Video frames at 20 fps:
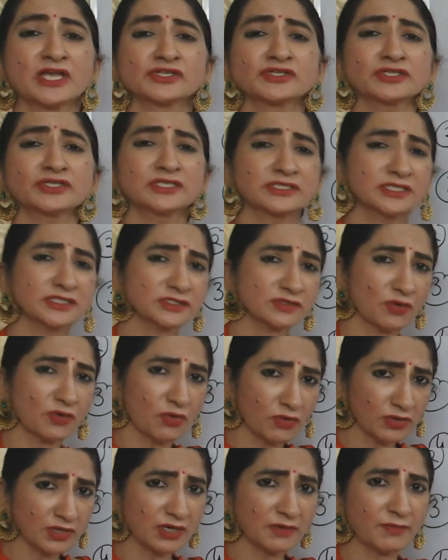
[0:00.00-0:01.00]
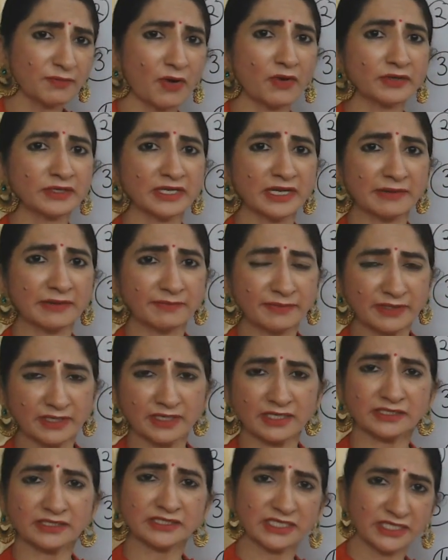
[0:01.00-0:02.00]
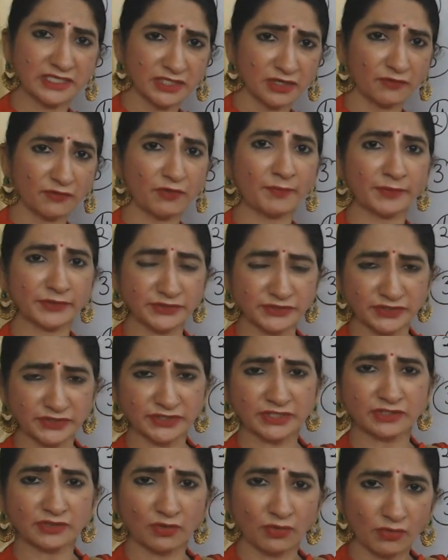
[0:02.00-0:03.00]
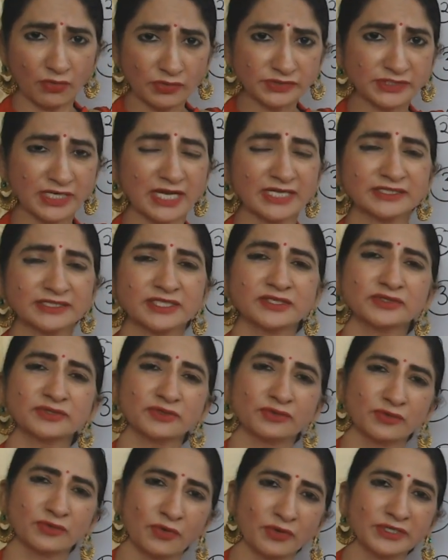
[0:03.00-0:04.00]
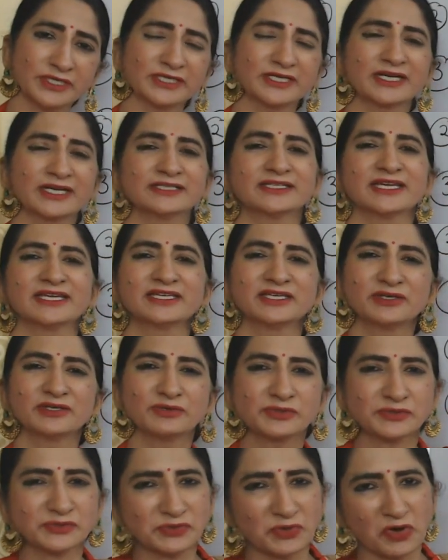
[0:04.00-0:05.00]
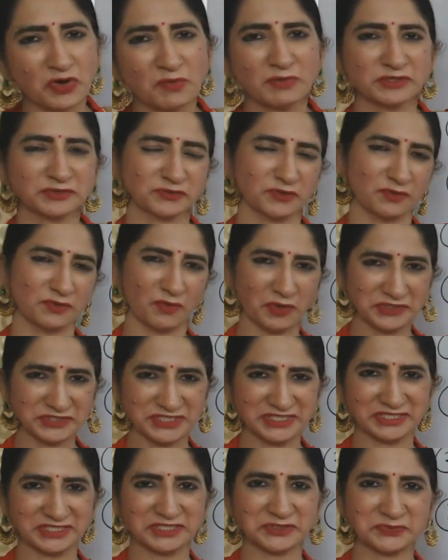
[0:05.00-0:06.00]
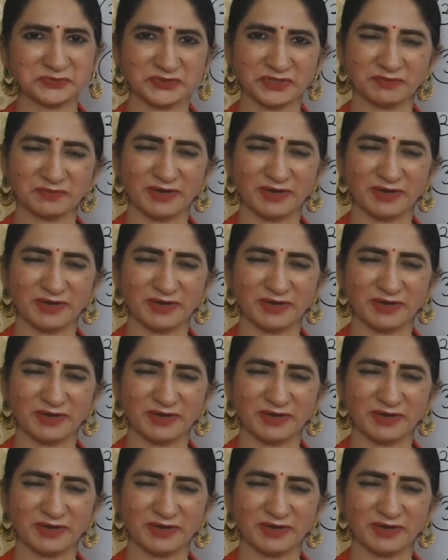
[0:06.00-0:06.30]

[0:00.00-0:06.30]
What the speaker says: So this is all about Heberler theory of opportunity cost. I think you got it, and thank you so much for watching this video.